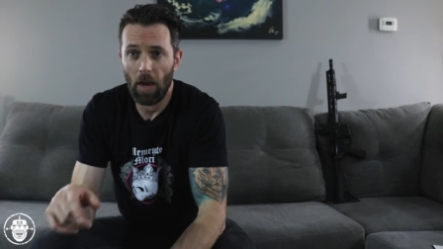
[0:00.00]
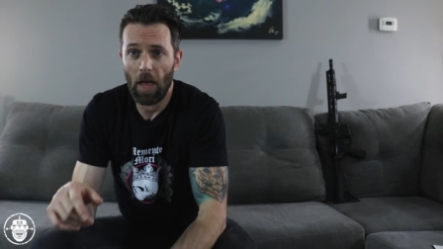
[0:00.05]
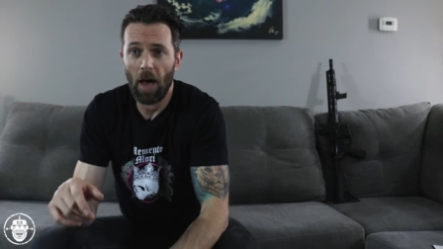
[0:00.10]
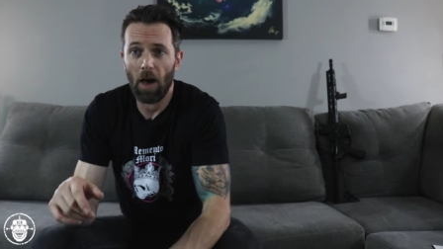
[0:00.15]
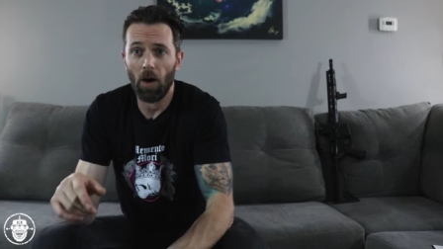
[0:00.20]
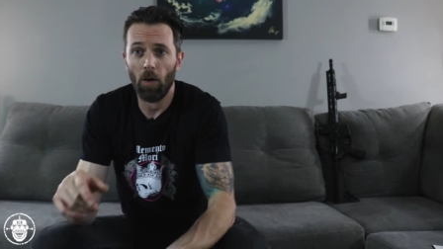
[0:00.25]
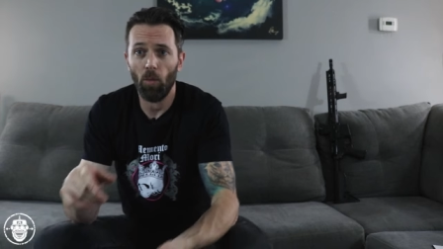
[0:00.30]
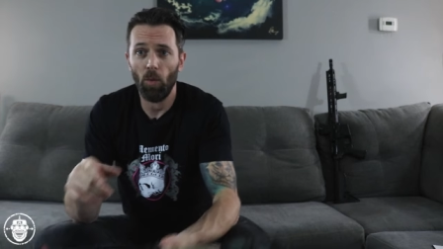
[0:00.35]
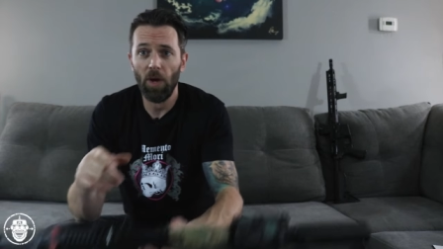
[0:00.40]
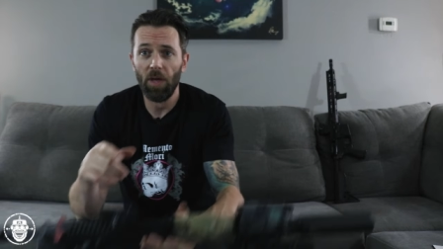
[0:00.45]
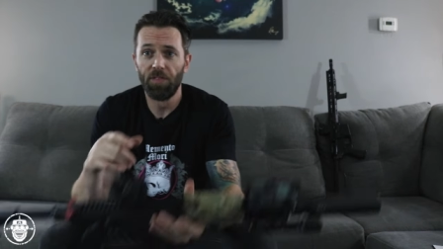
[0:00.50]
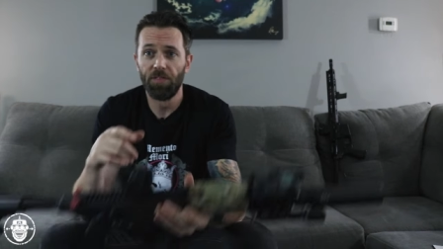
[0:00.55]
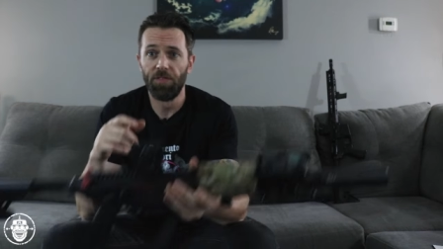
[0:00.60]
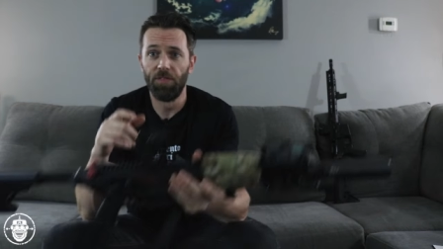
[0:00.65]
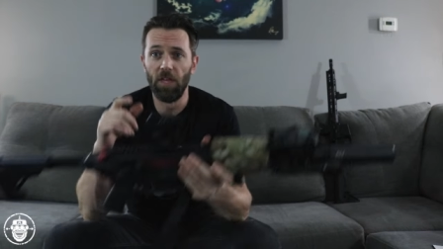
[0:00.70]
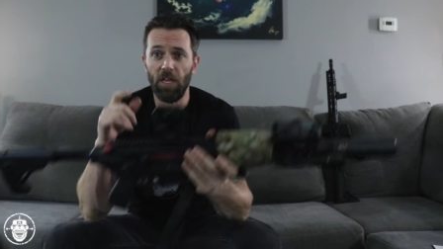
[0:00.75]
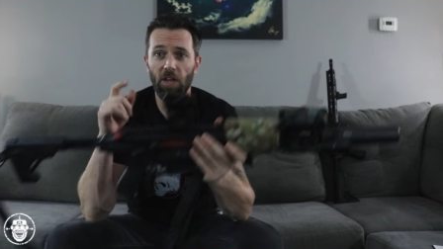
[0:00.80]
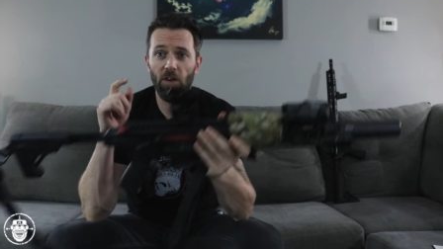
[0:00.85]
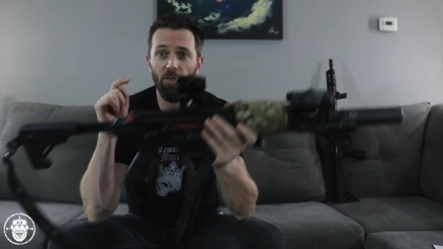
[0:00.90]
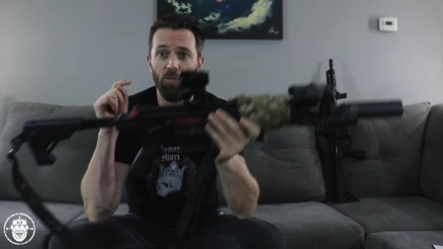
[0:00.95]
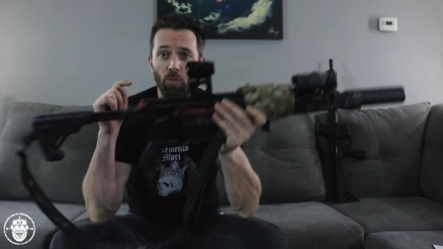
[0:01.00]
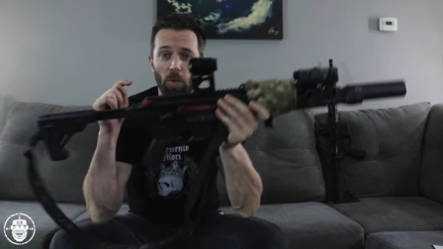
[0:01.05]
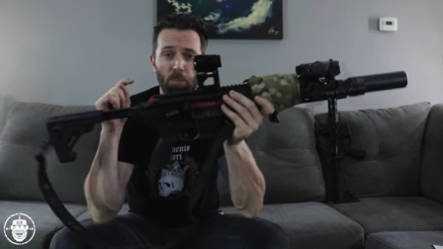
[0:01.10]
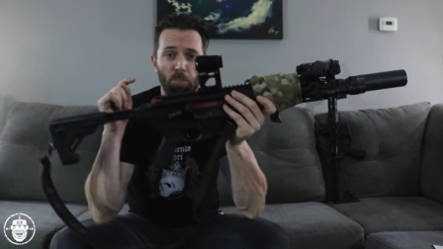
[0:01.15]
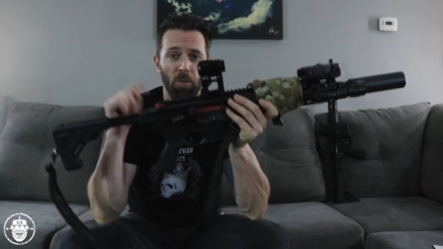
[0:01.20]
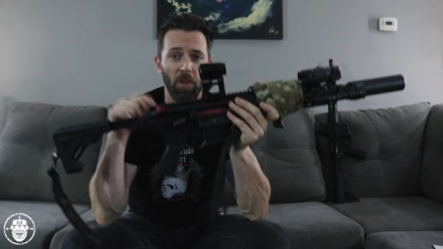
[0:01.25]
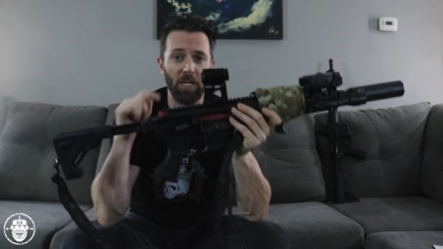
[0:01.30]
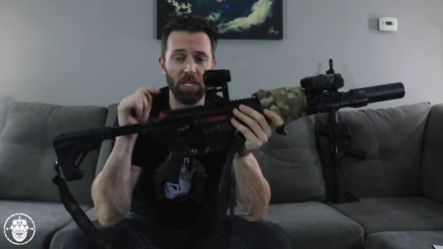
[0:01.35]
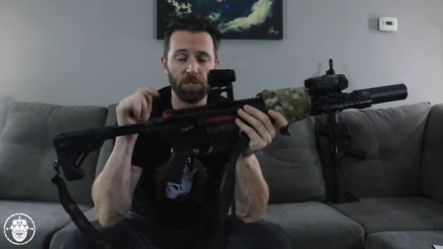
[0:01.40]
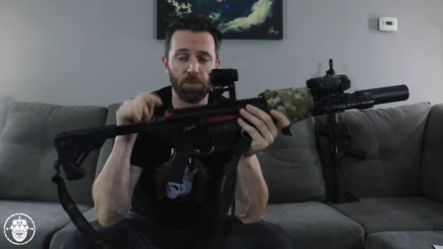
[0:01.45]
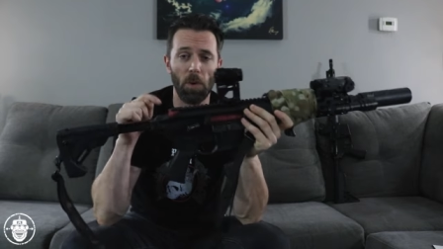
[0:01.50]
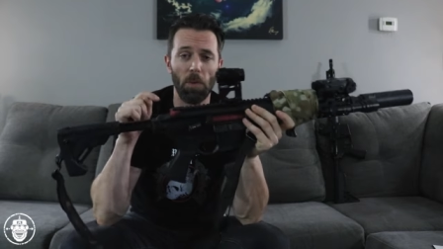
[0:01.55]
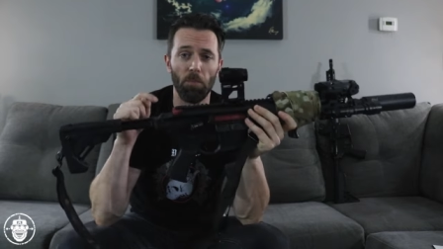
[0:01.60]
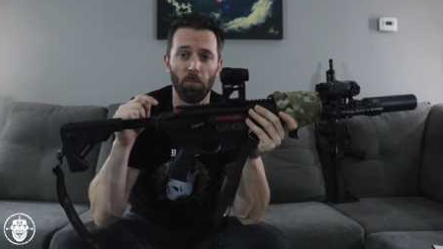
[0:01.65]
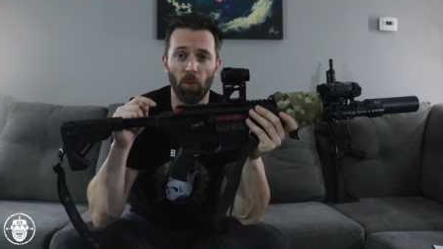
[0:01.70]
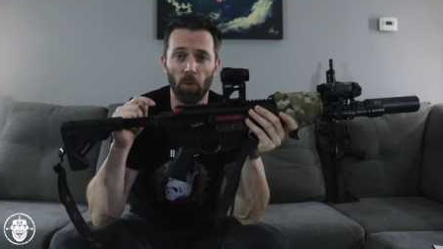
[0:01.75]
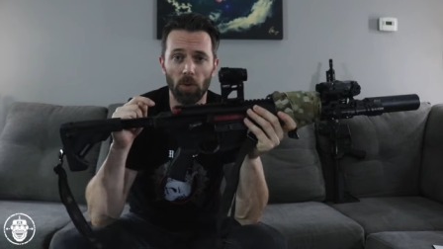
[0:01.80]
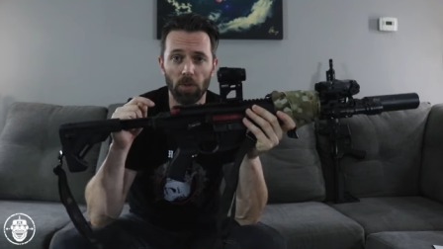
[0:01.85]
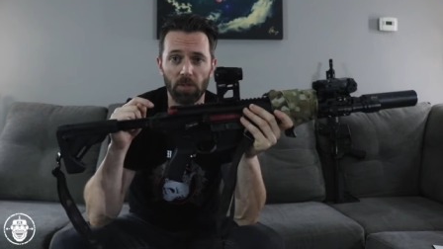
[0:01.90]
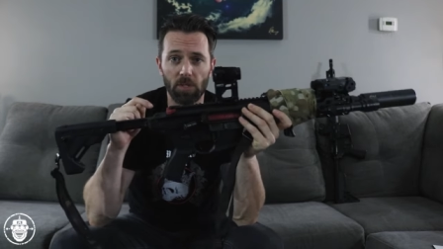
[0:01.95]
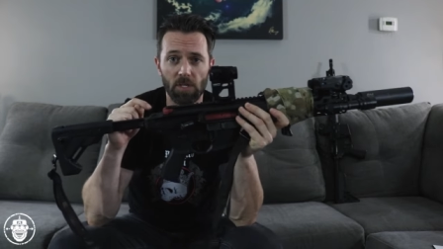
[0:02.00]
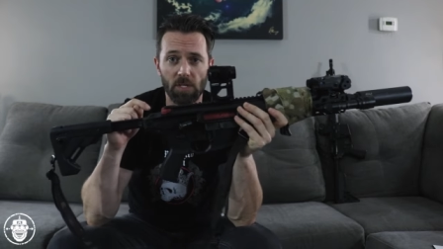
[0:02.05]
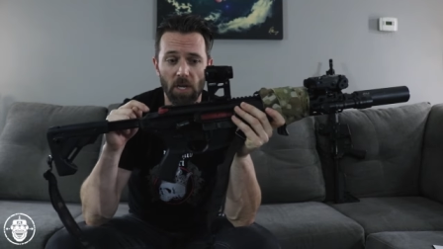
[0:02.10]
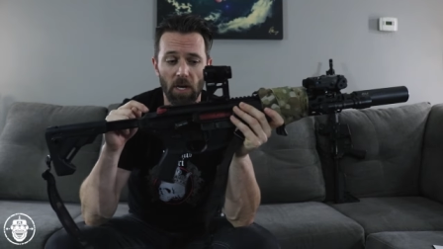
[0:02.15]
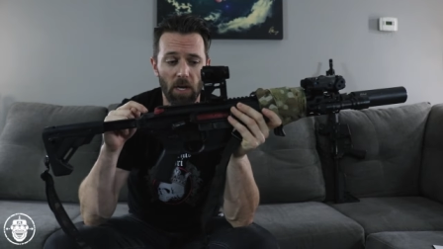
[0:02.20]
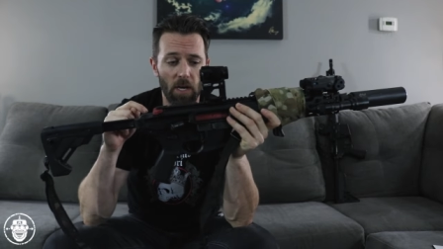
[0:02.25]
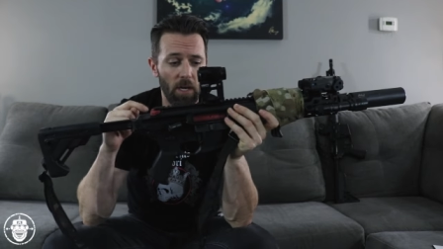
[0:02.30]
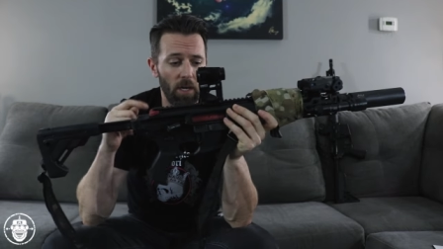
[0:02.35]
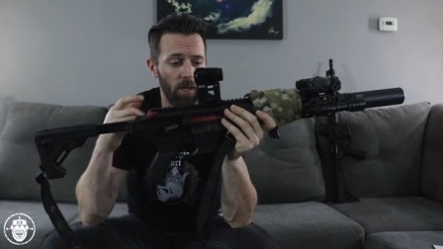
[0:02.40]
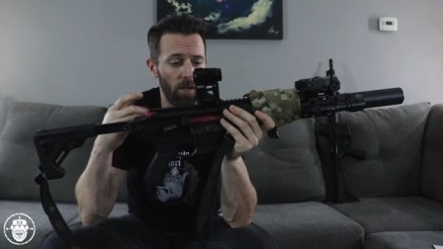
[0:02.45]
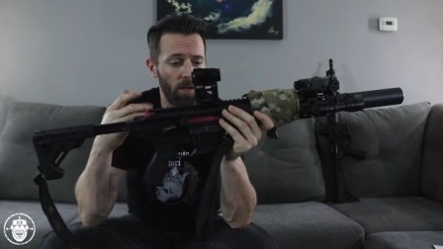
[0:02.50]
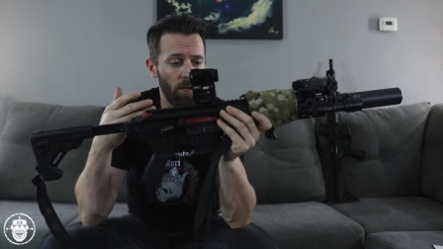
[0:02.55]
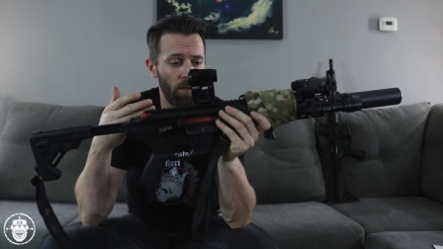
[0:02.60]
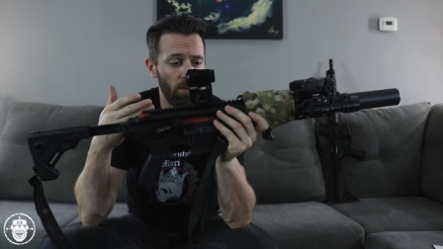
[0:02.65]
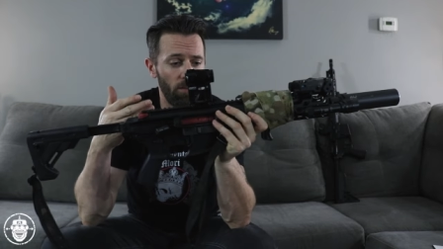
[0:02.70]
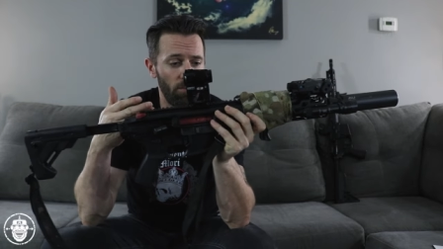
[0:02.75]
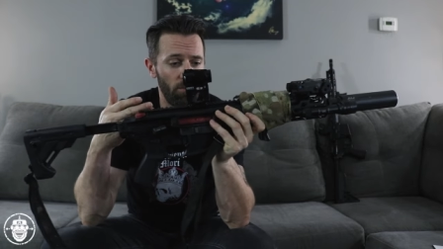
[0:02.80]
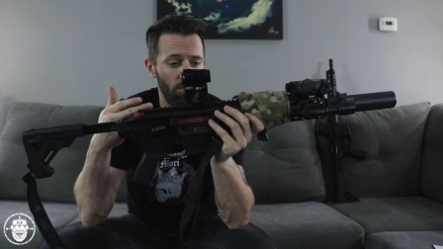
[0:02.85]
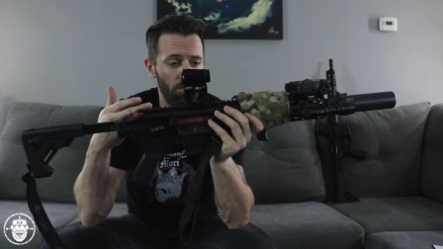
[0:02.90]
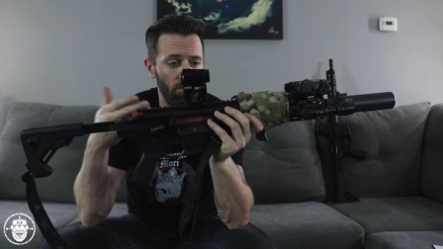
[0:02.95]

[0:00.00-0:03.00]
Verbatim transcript: Now, with the replacement bolts, uh,